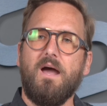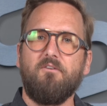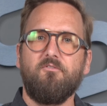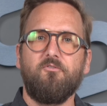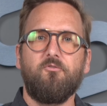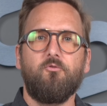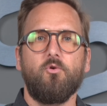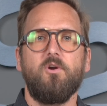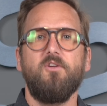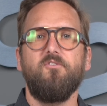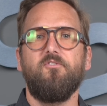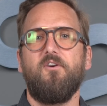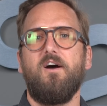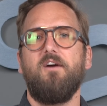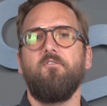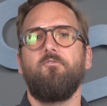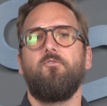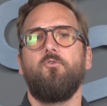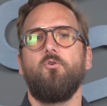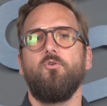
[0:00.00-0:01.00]
have
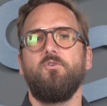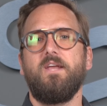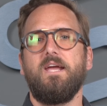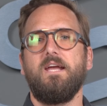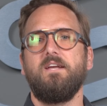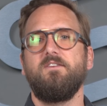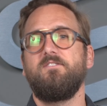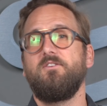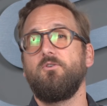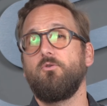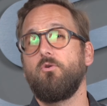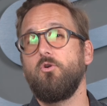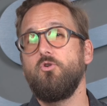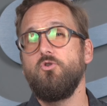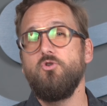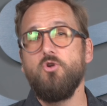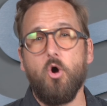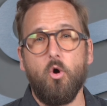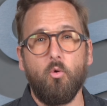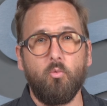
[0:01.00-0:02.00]
45 full days. There are
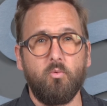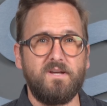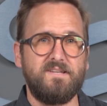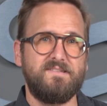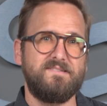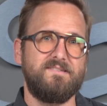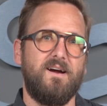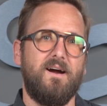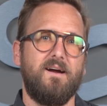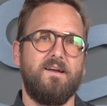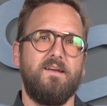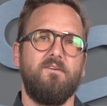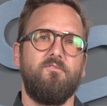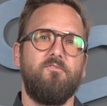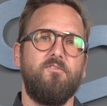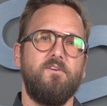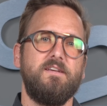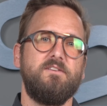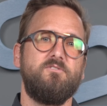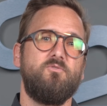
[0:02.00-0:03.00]
no restocking
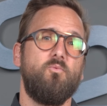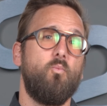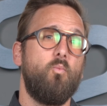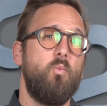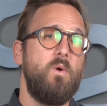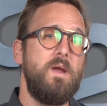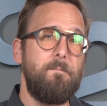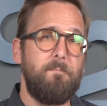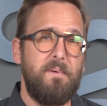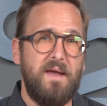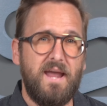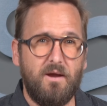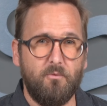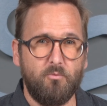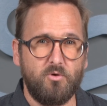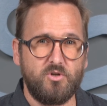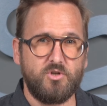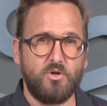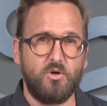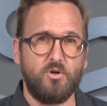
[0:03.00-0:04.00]
fees. We pay
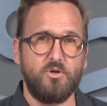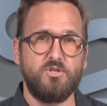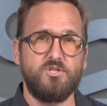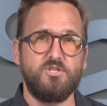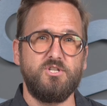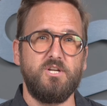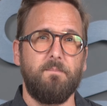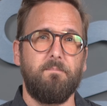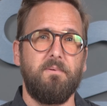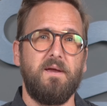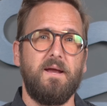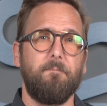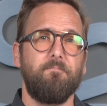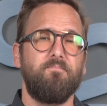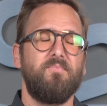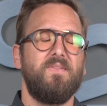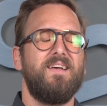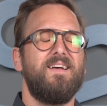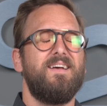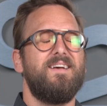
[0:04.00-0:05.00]
return
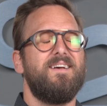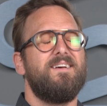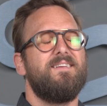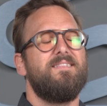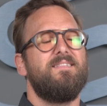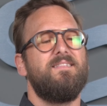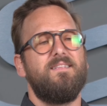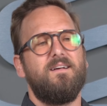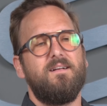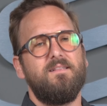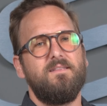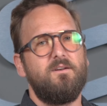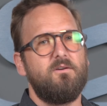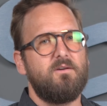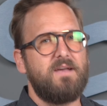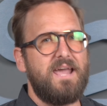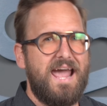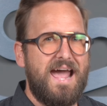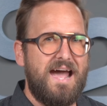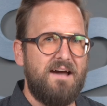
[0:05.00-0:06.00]
shipping a little
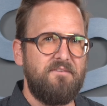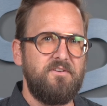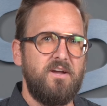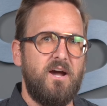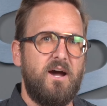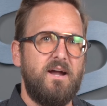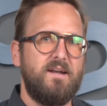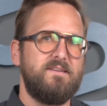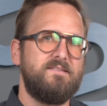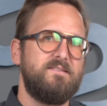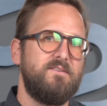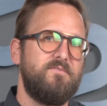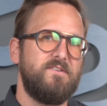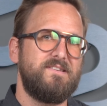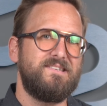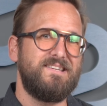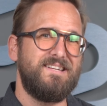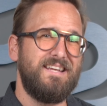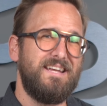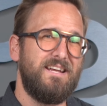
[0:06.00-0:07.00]
caveat is if
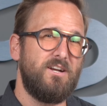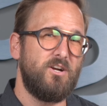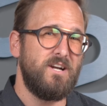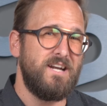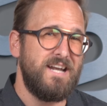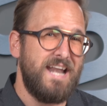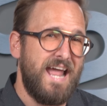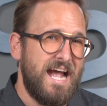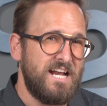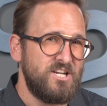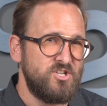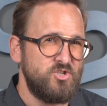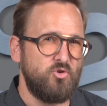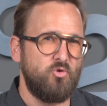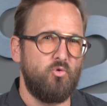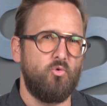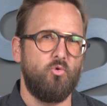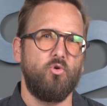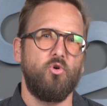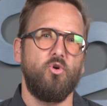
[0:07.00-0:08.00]
it's an
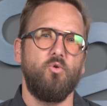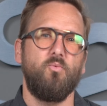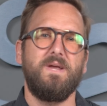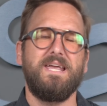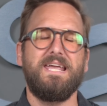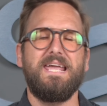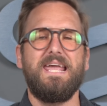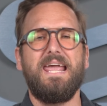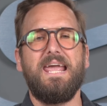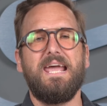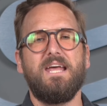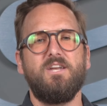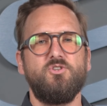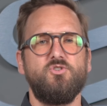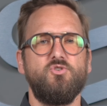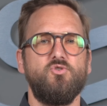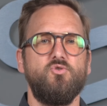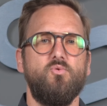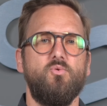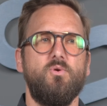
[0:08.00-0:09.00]
international order, we can't
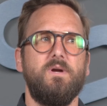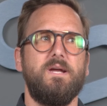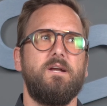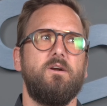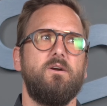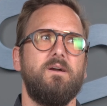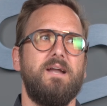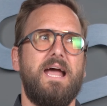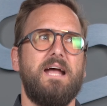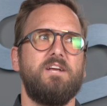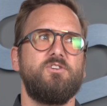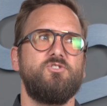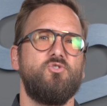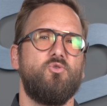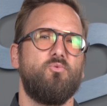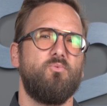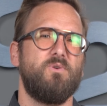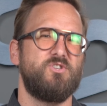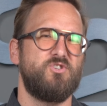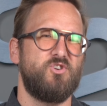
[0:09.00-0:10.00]
do
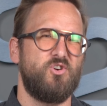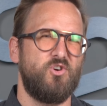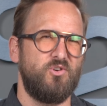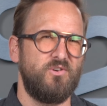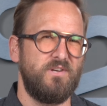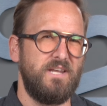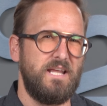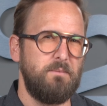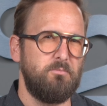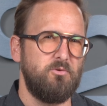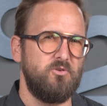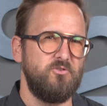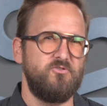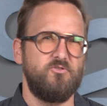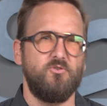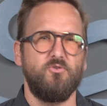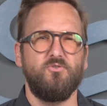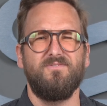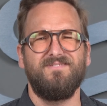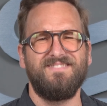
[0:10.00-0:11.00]
international return labels.
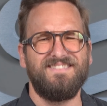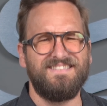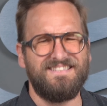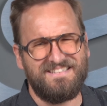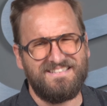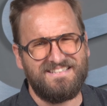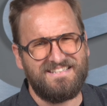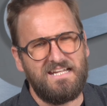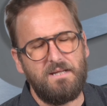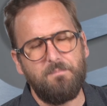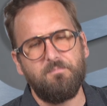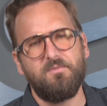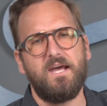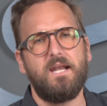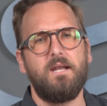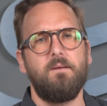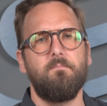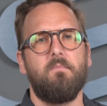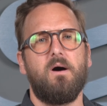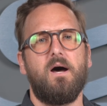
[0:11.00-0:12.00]
So keep
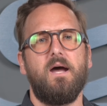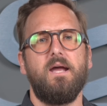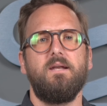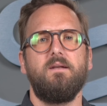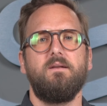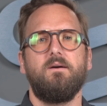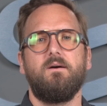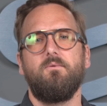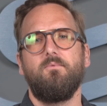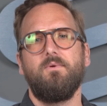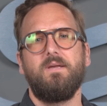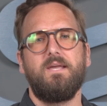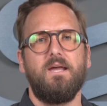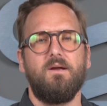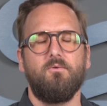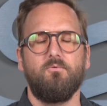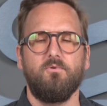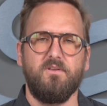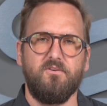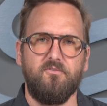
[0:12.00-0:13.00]
that in mind. Uh, we
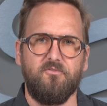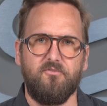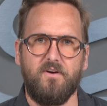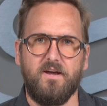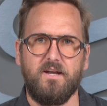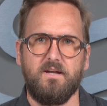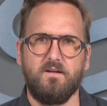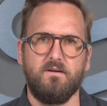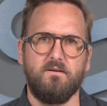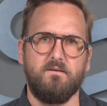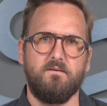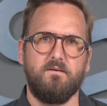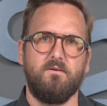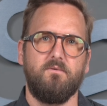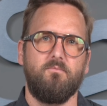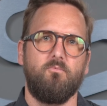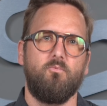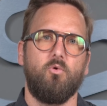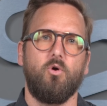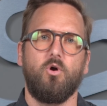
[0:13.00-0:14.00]
can't really find a,
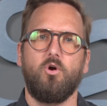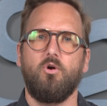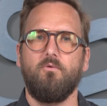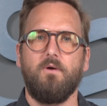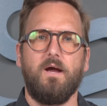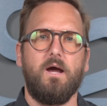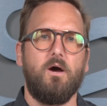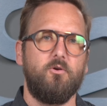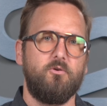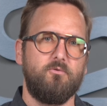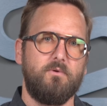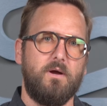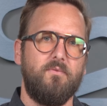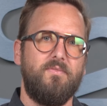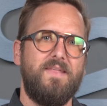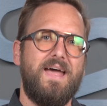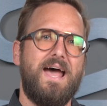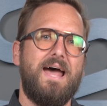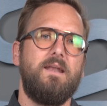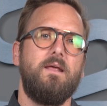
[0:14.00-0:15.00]
a workaround
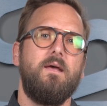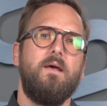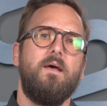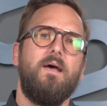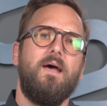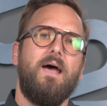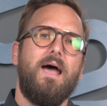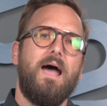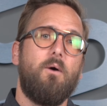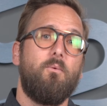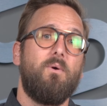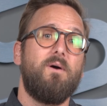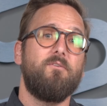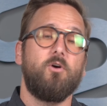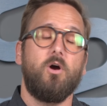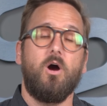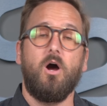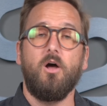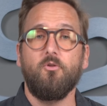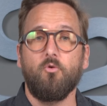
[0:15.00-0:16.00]
around that.
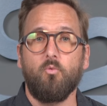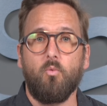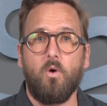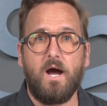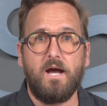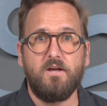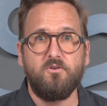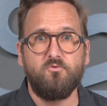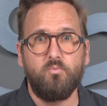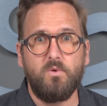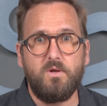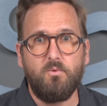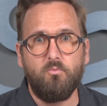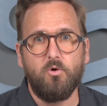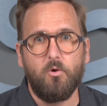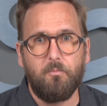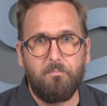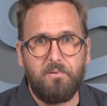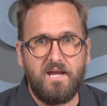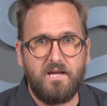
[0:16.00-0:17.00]
However, otherwise, we
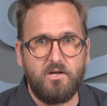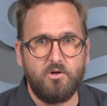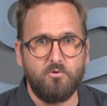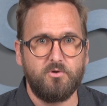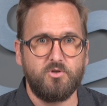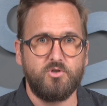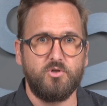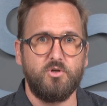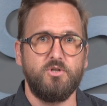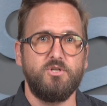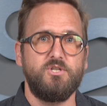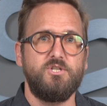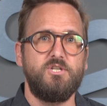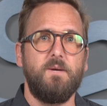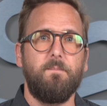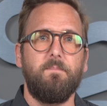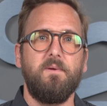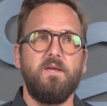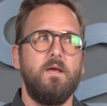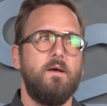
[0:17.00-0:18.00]
will pay your return
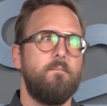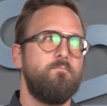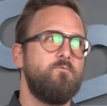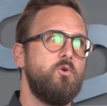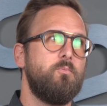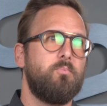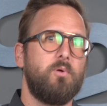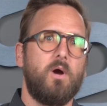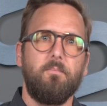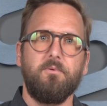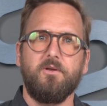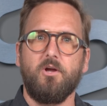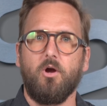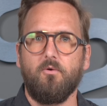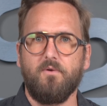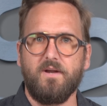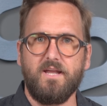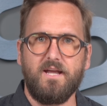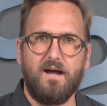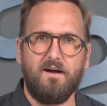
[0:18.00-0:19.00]
shipping. You probably
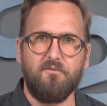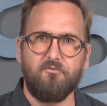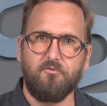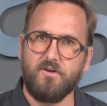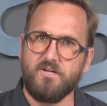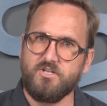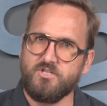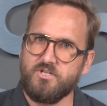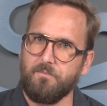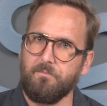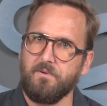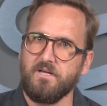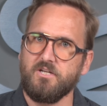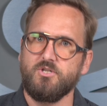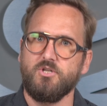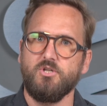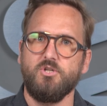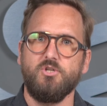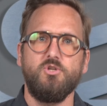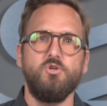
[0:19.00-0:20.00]
already got free shipping
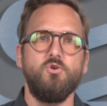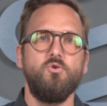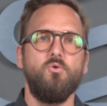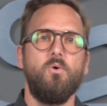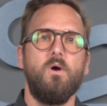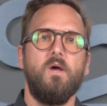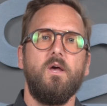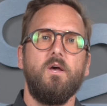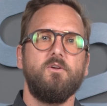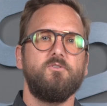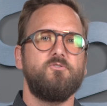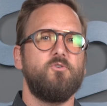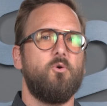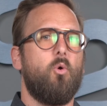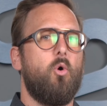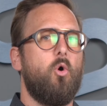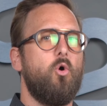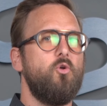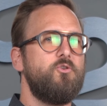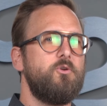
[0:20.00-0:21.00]
to you.
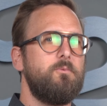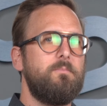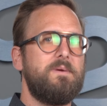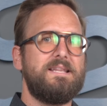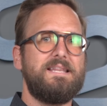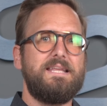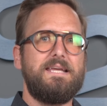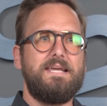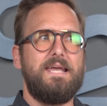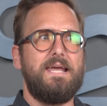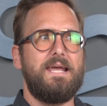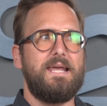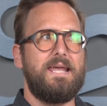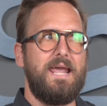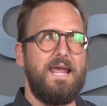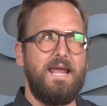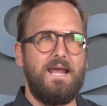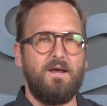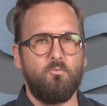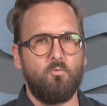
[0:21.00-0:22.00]
So ultimately, it
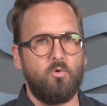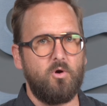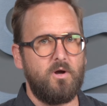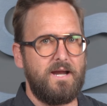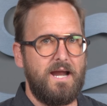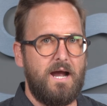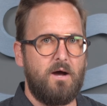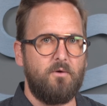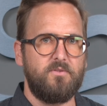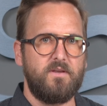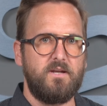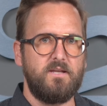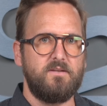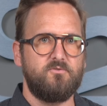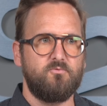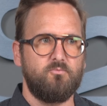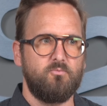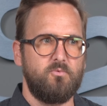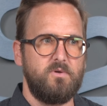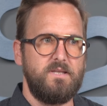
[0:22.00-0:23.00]
can work out that
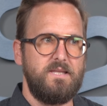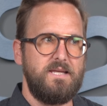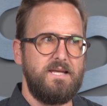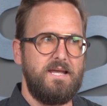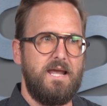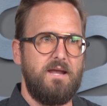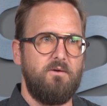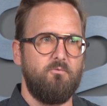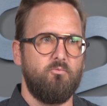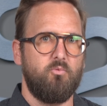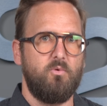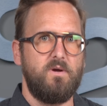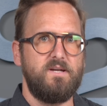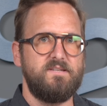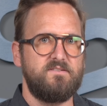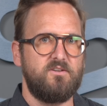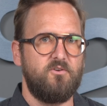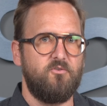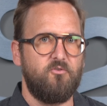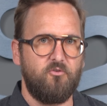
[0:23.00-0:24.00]
it's really a
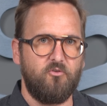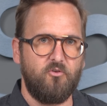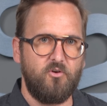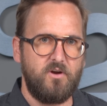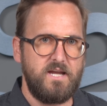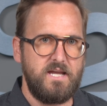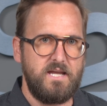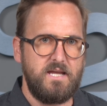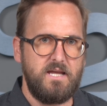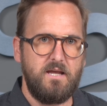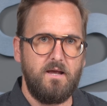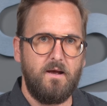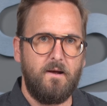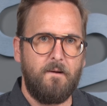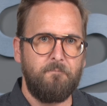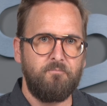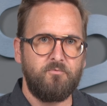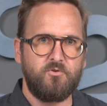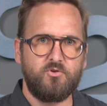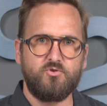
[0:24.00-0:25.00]
risk free
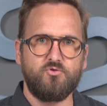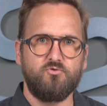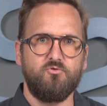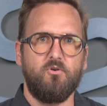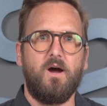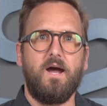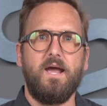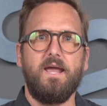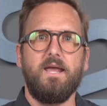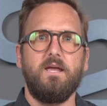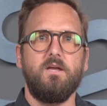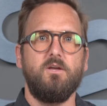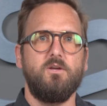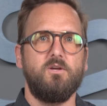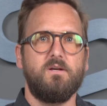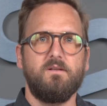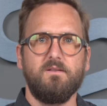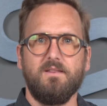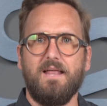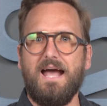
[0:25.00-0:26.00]

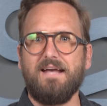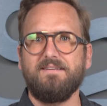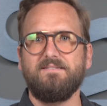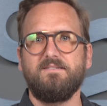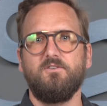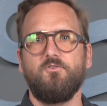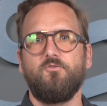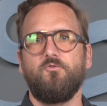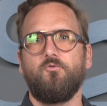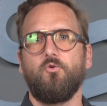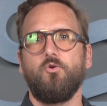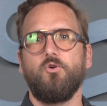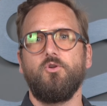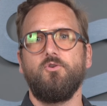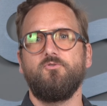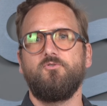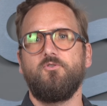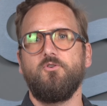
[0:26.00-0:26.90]
trying glasses for you